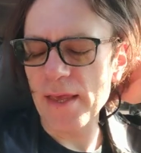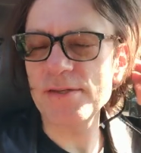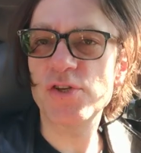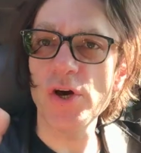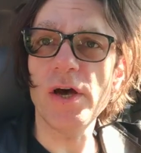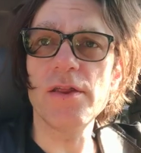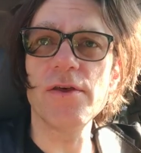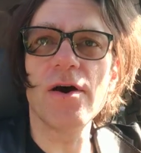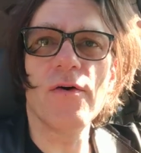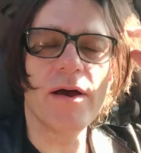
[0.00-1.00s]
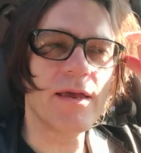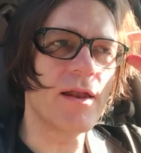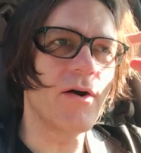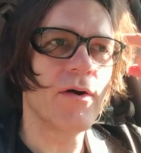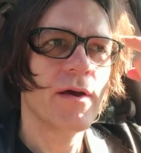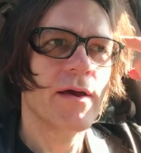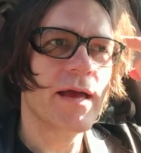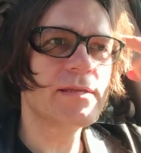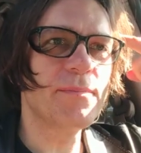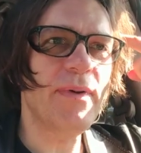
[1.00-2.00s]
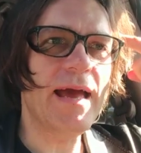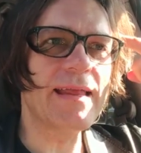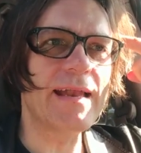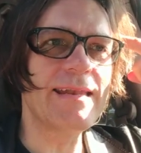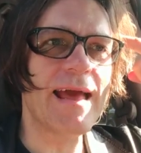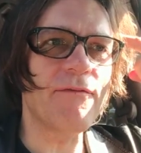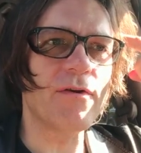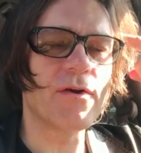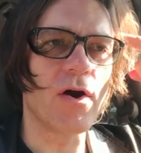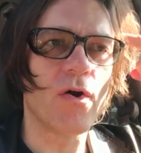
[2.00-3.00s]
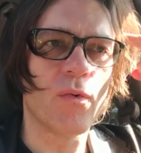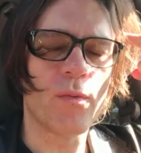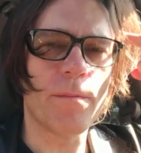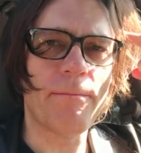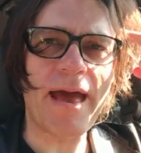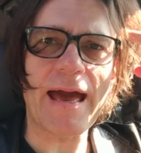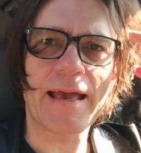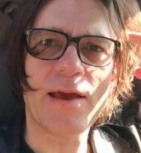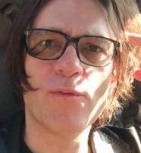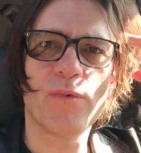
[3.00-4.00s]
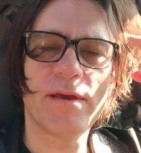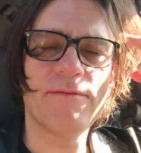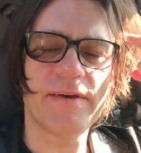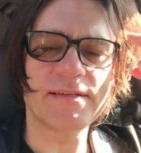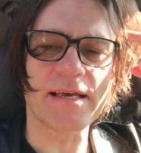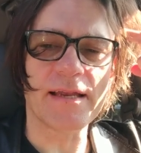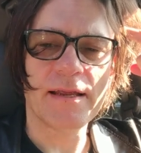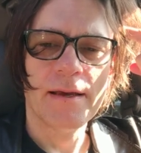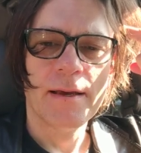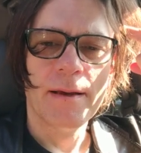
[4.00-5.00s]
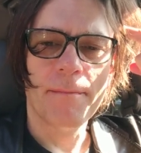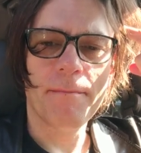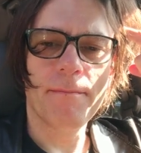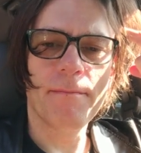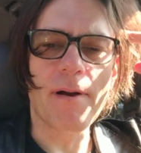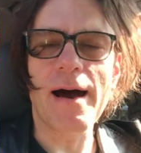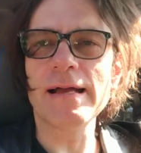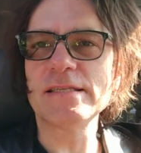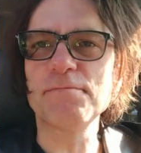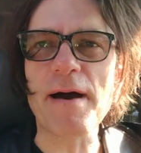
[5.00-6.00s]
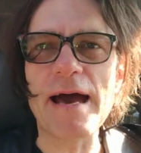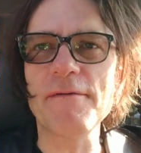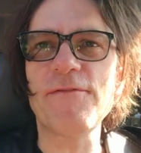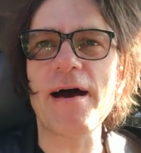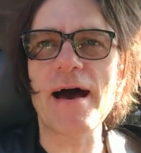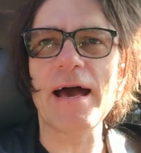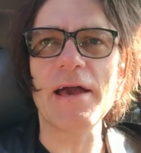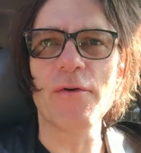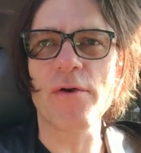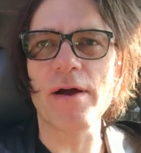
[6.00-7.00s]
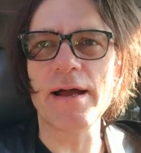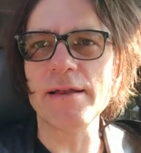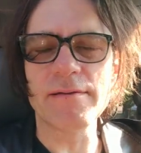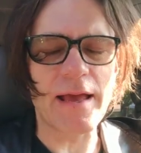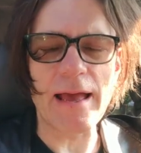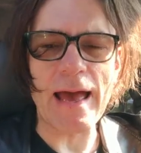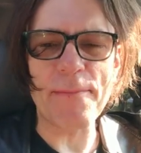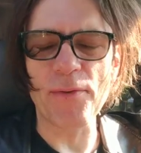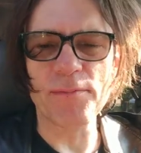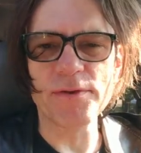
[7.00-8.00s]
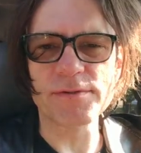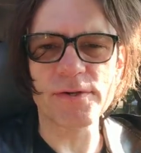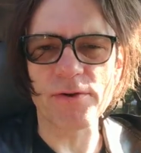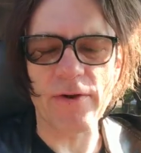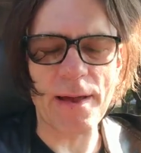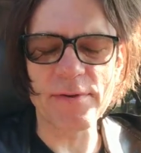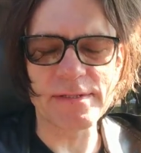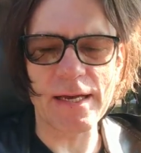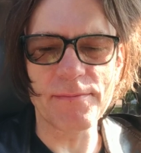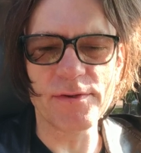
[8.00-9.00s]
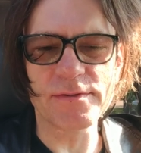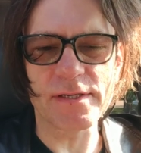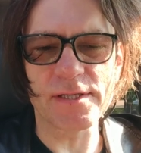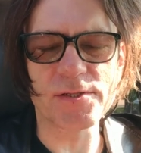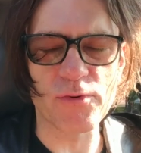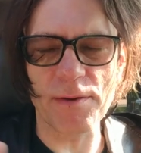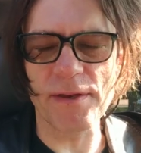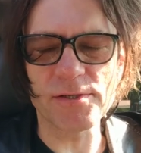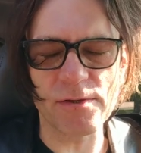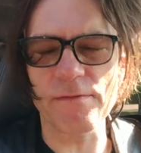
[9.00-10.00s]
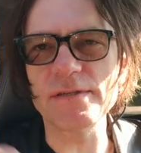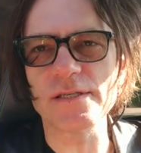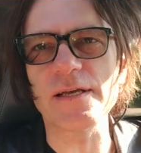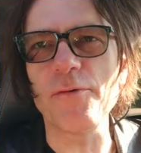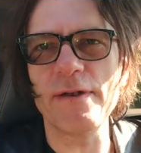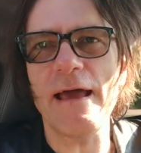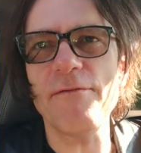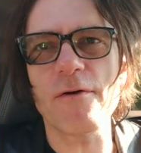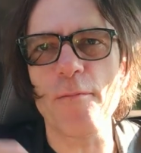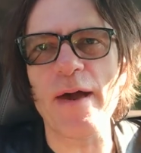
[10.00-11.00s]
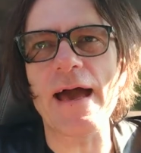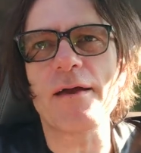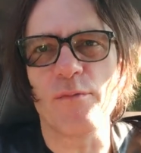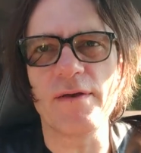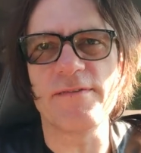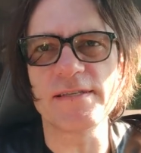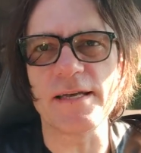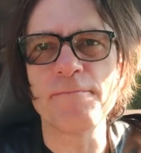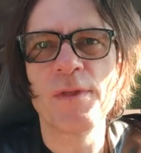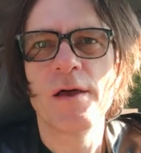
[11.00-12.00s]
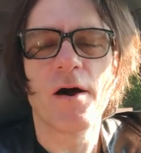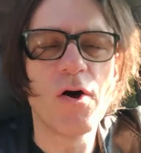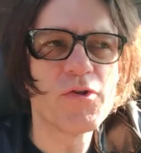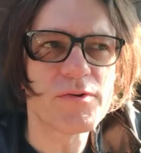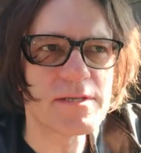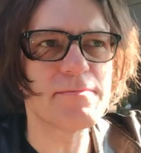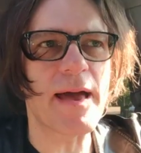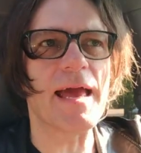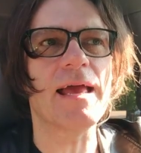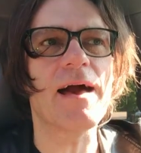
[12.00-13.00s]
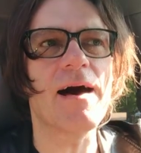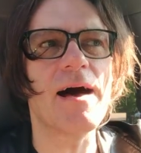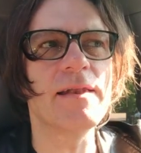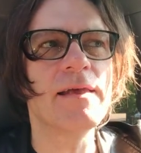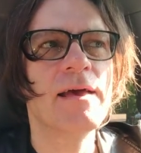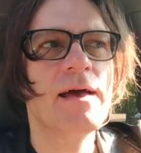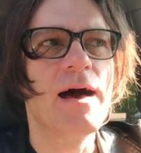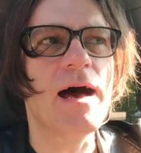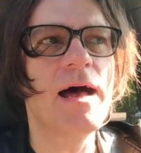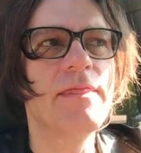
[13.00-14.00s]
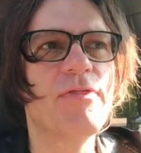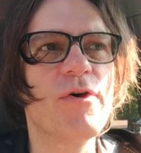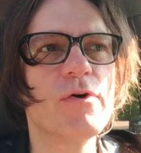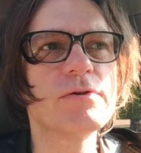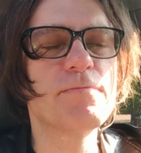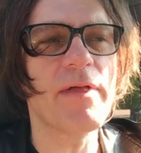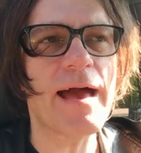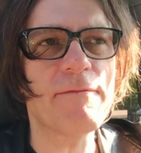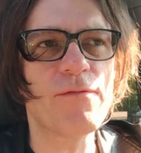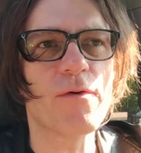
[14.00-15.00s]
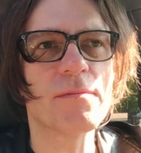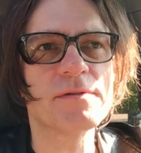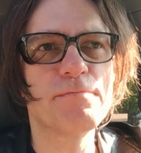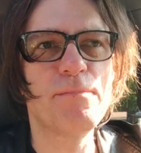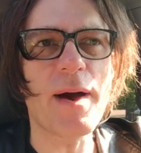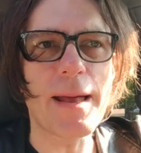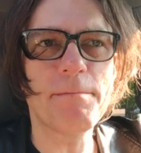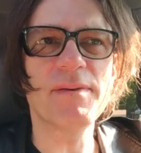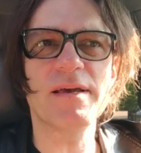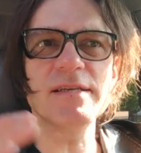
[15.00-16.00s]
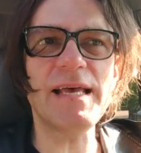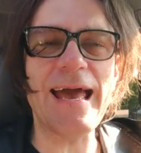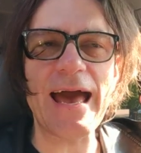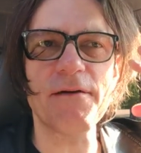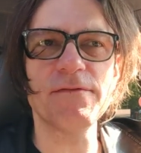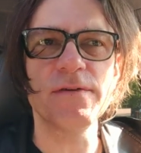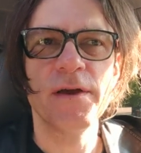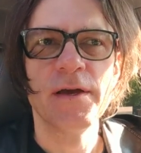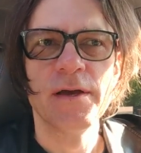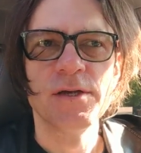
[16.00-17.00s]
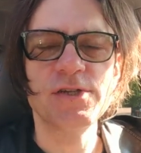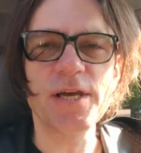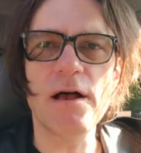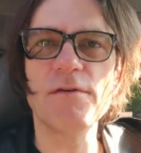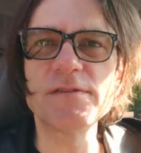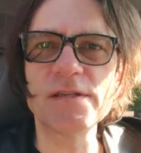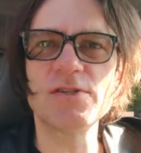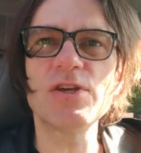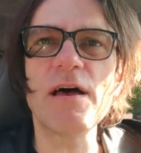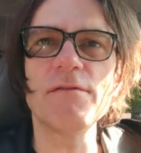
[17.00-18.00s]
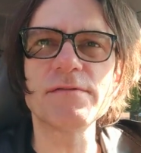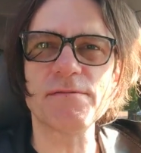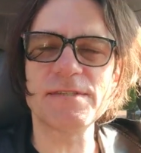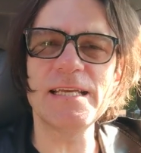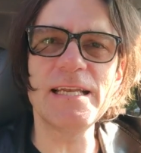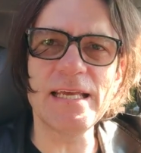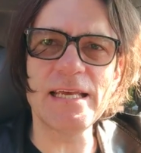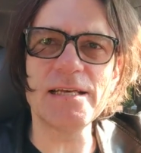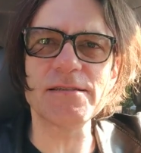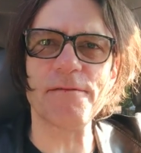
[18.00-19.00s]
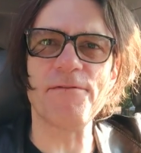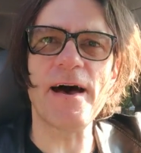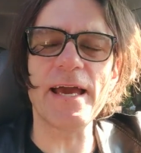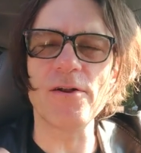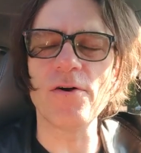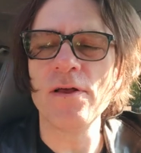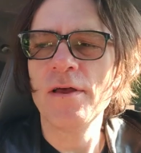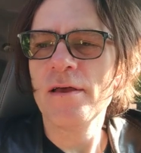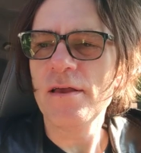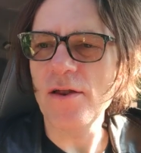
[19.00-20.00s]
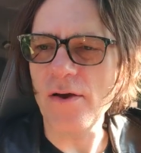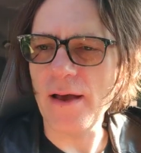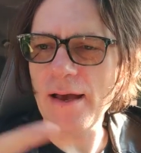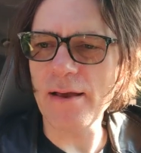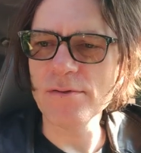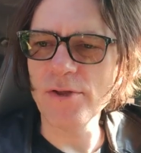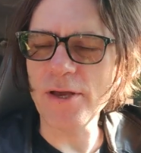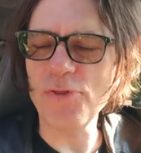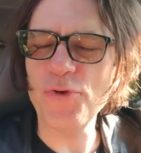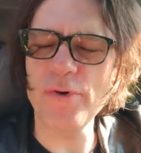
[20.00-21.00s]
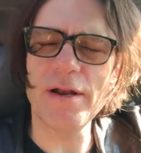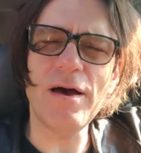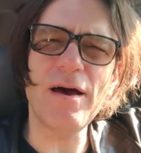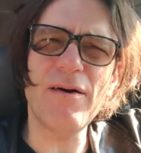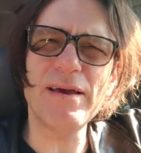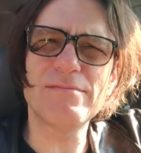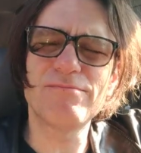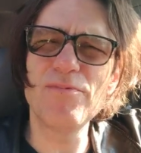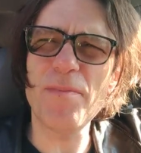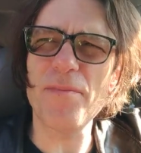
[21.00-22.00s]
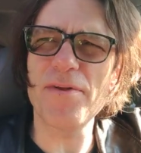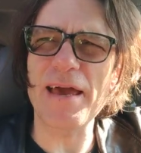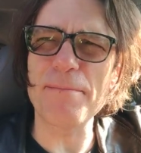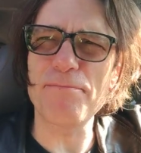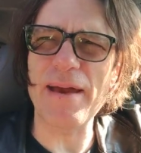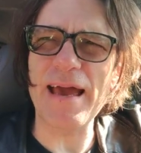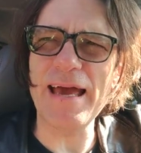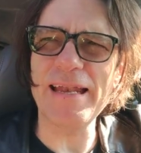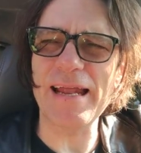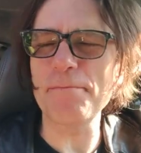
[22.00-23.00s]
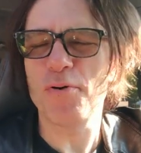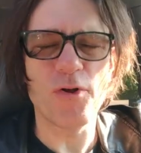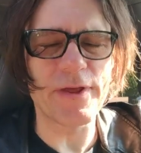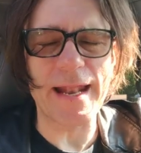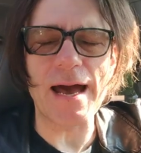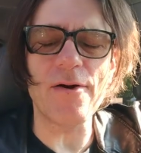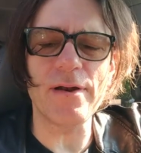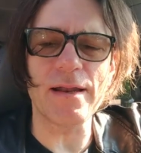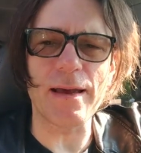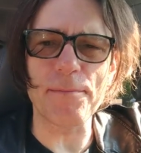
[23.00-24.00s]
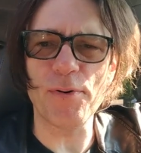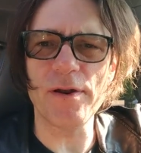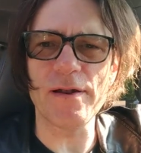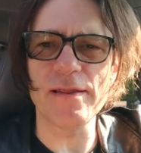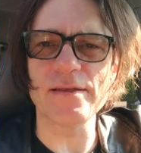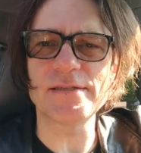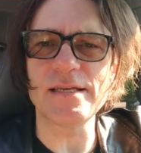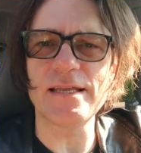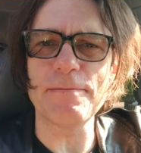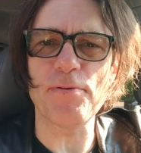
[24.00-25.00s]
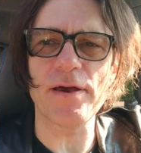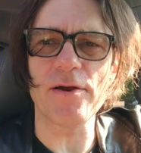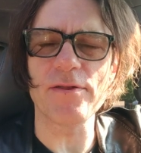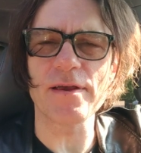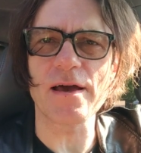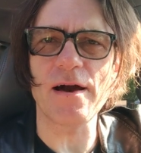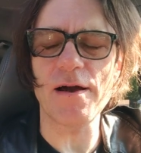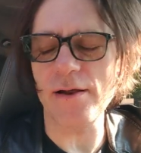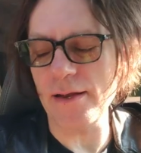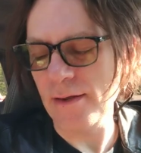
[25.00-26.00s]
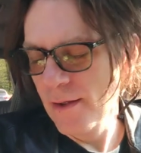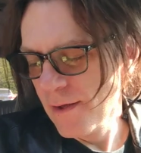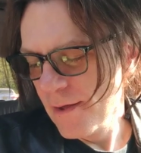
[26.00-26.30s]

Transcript: It's good though, you know, it's a band I'd never go back and revisit on Spotify or on Apple Music or Amazon Music, the streaming services. I would never go back and revisit Ultraspank on those platforms. But because I have shelves and shelves of CDs and vinyl, you know, looking through it, oh, I remember that band, and I pulled it out and I put it in the CD player in the car, and